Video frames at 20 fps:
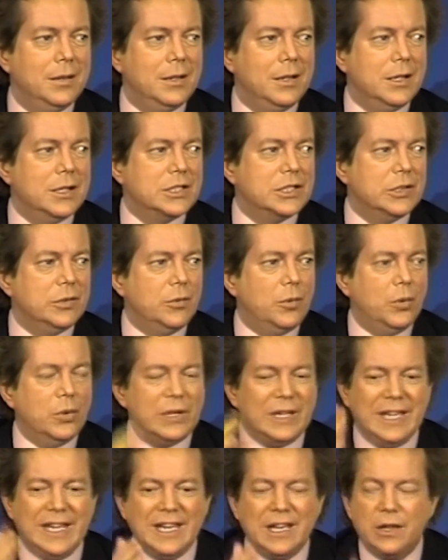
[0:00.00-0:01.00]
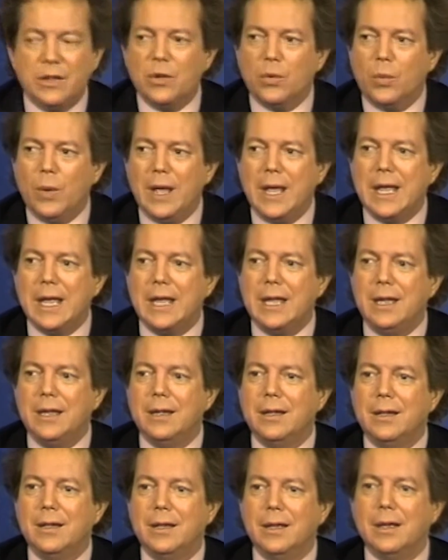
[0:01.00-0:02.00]
so it won't get in the way
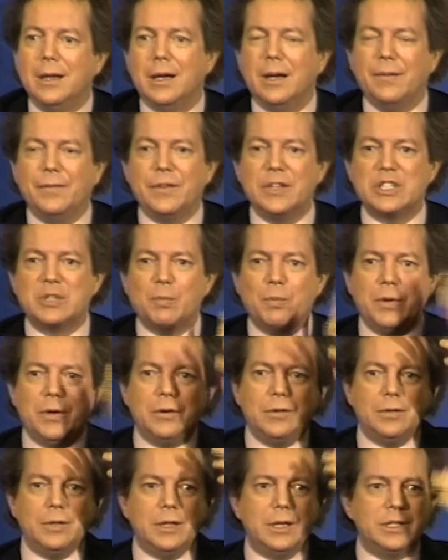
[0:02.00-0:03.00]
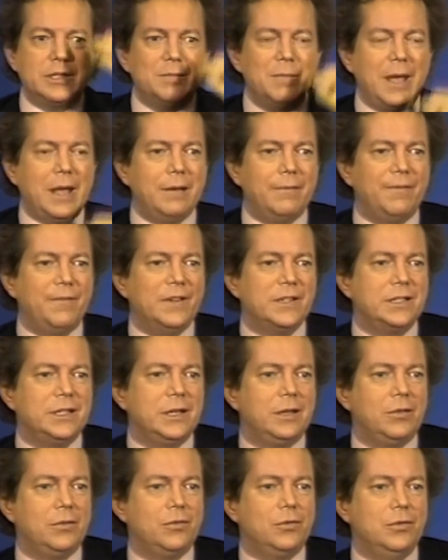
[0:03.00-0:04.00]
of the spirit that is
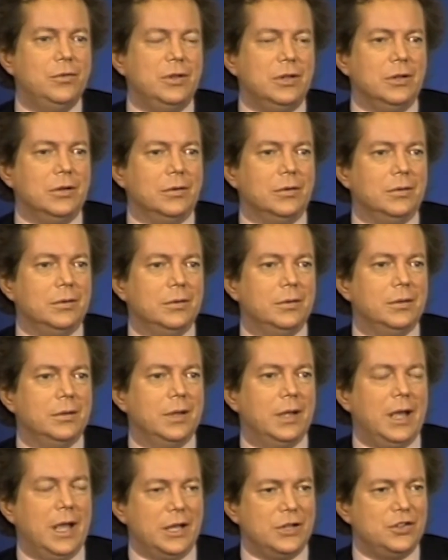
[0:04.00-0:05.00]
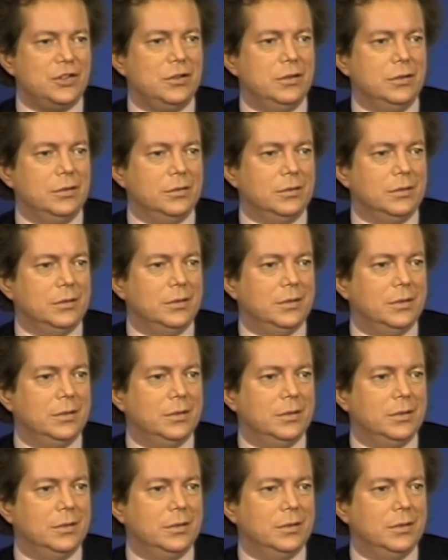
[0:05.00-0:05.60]
manifesting through you as you.